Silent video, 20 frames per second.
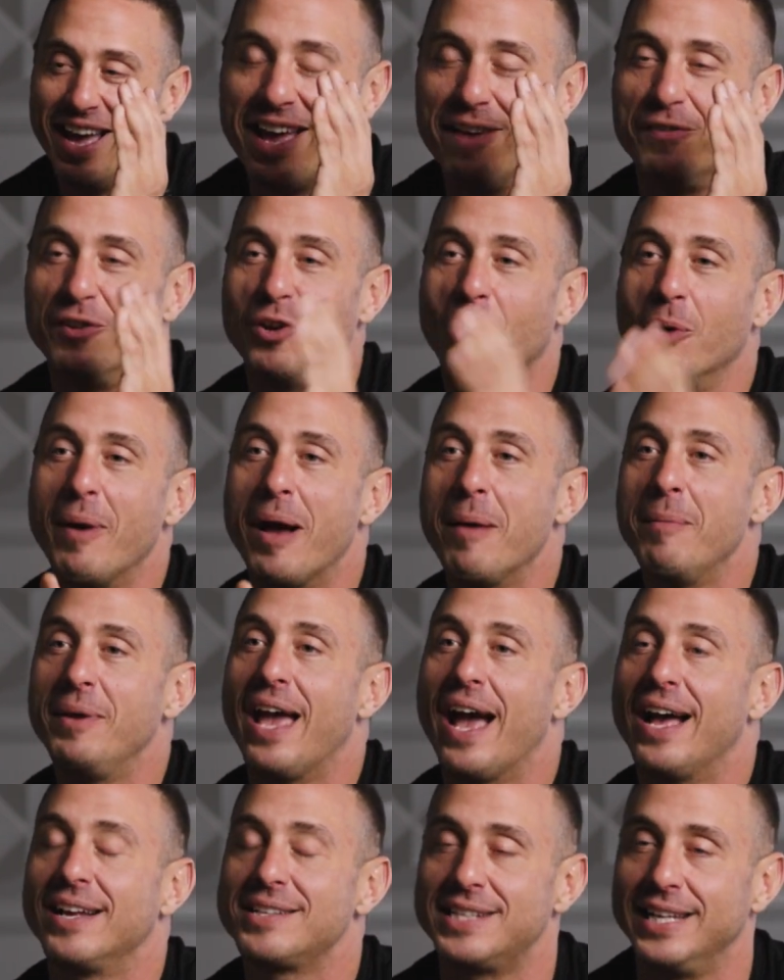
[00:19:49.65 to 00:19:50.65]
If you don't mind
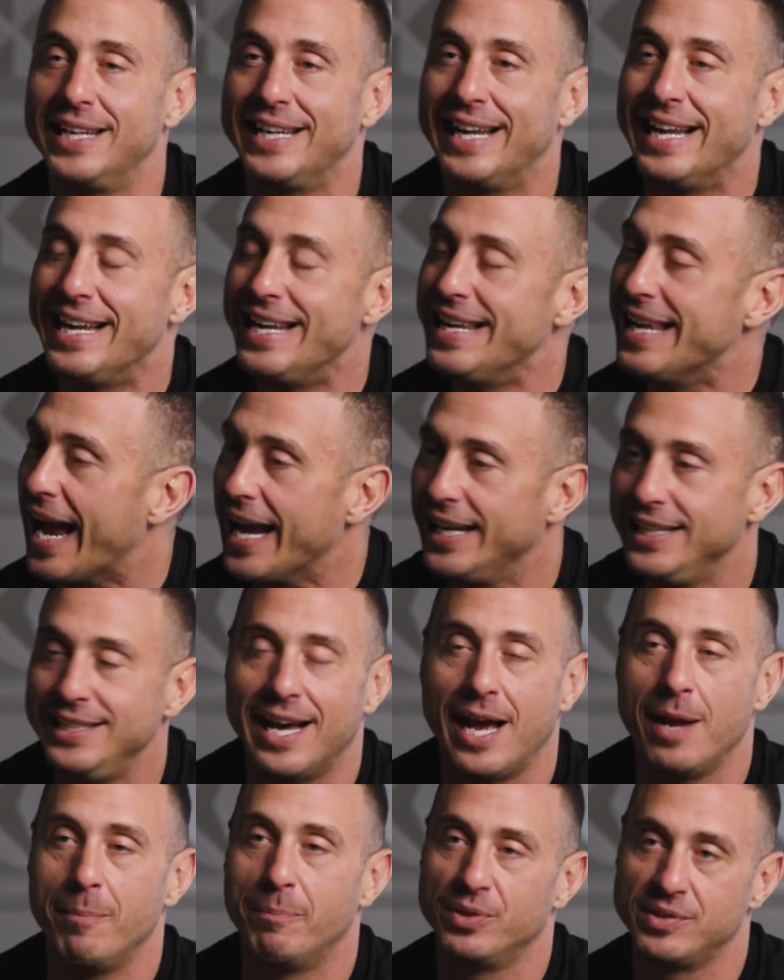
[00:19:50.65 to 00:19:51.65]
me asking,
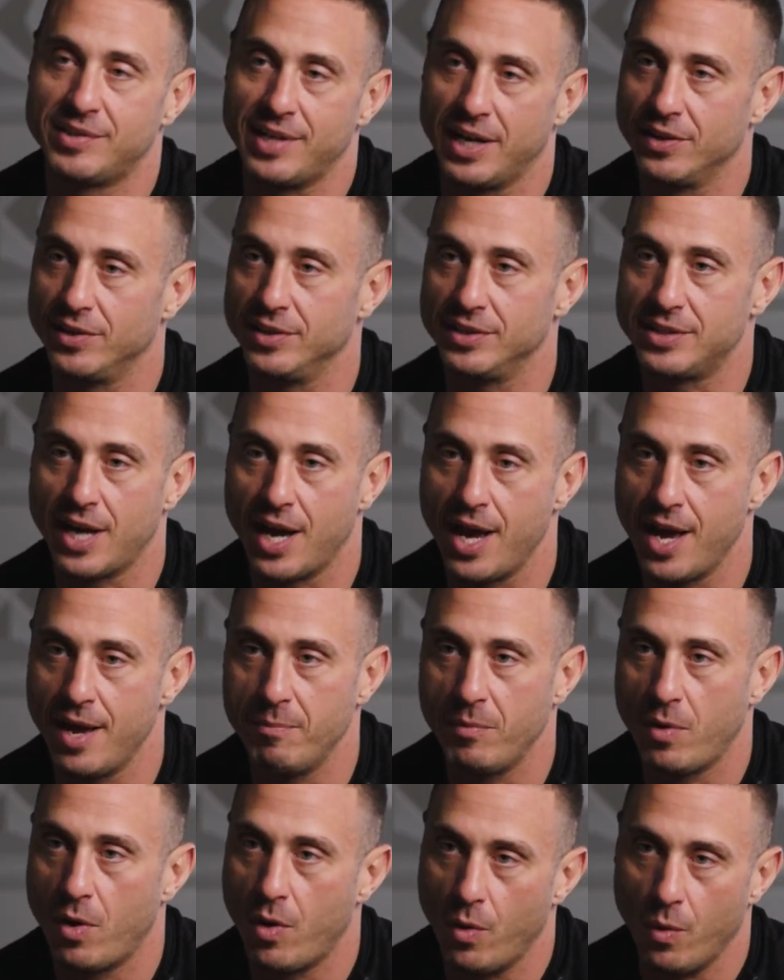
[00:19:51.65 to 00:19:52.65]
99% of the
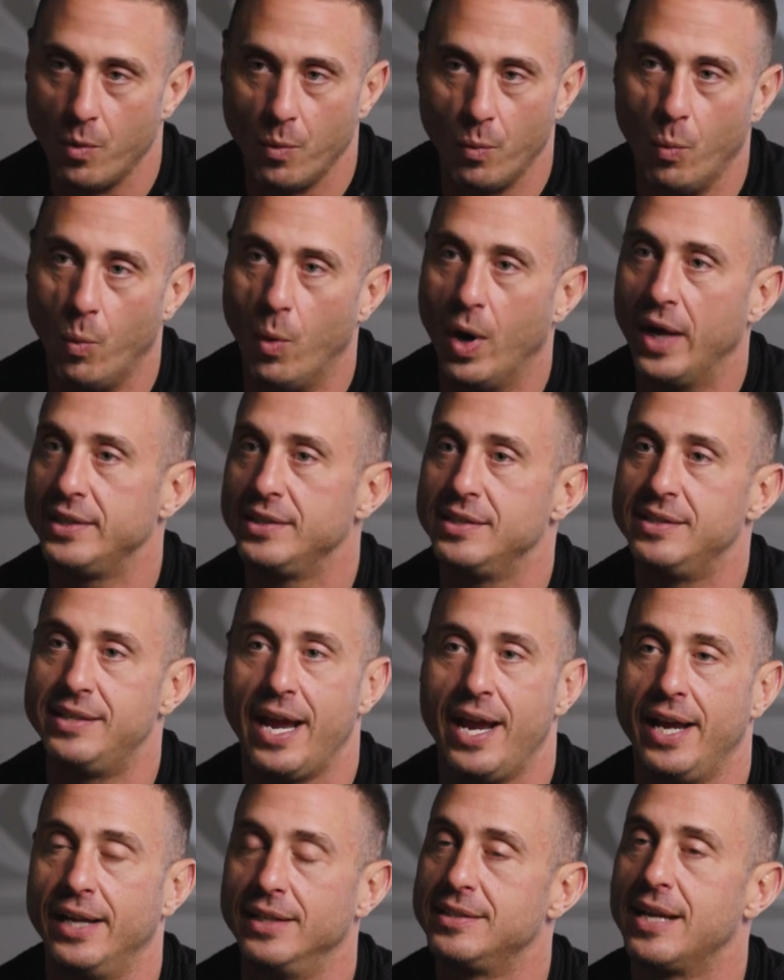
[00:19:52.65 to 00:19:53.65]
time, what
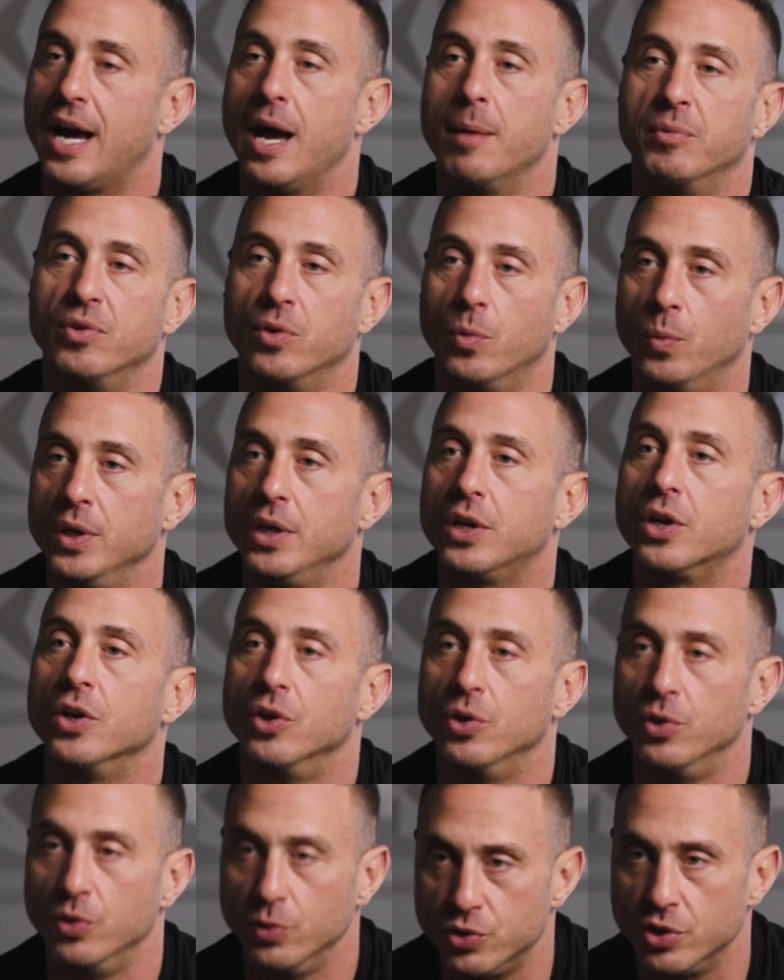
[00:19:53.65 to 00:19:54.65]
day and time of the week are
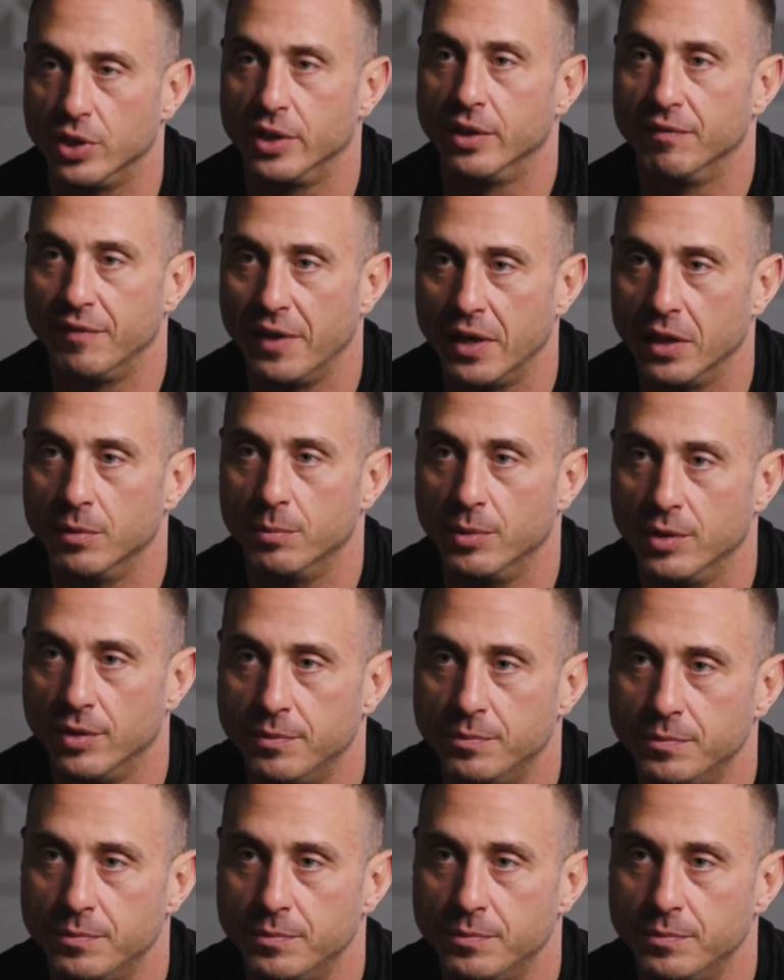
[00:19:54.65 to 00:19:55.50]
you usually available?